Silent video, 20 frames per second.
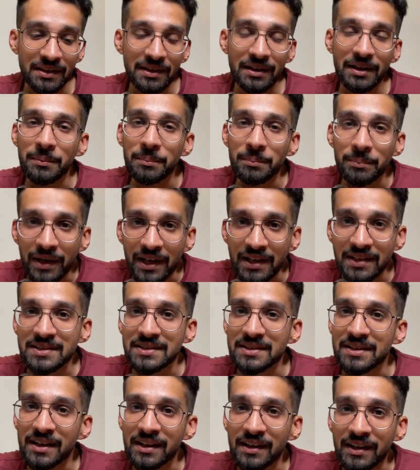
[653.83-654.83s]
a
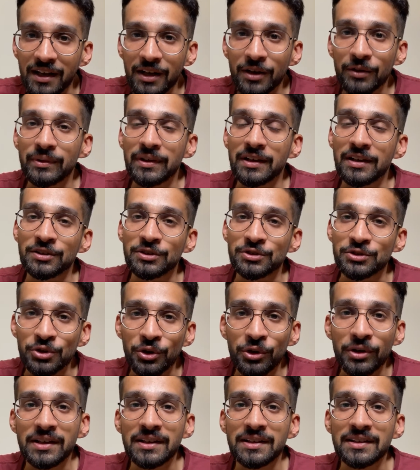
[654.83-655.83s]
compassionate, loving,
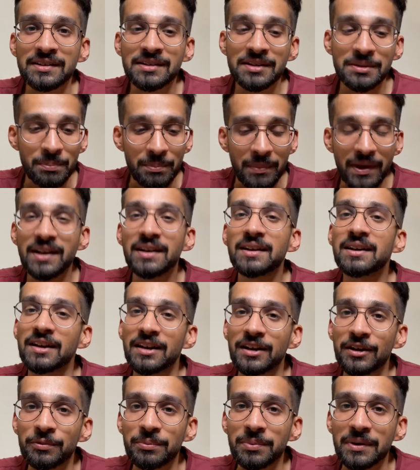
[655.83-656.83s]
joyous,
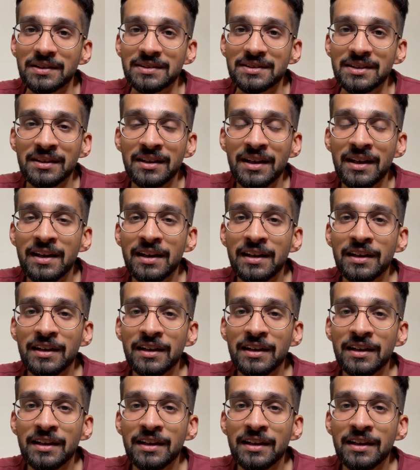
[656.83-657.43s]
meditative person,